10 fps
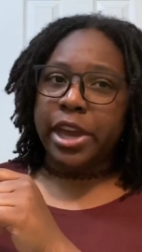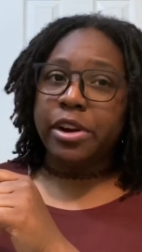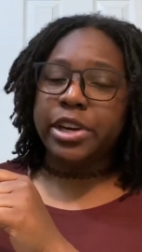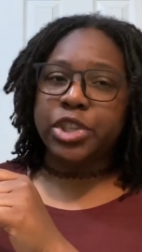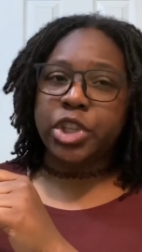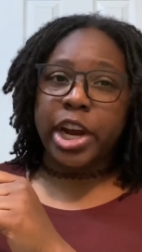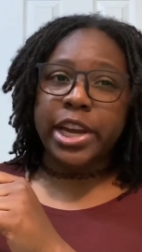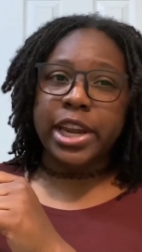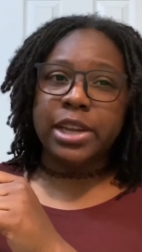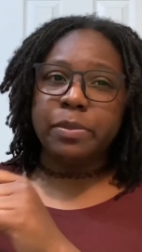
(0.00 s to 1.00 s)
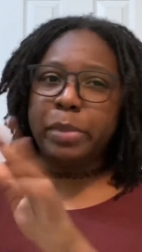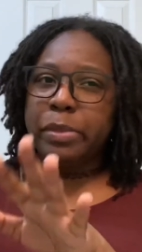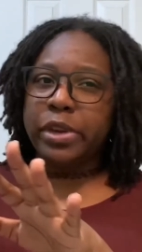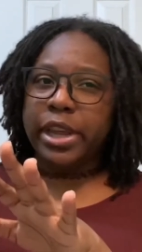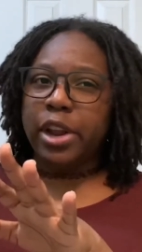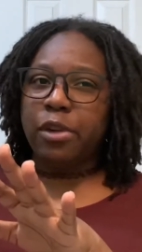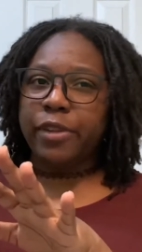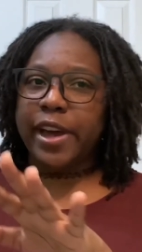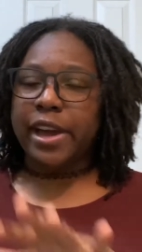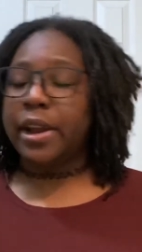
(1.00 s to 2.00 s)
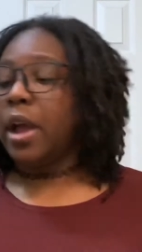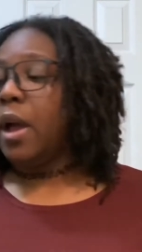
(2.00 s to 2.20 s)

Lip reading: hair is shiny. People need to get over that.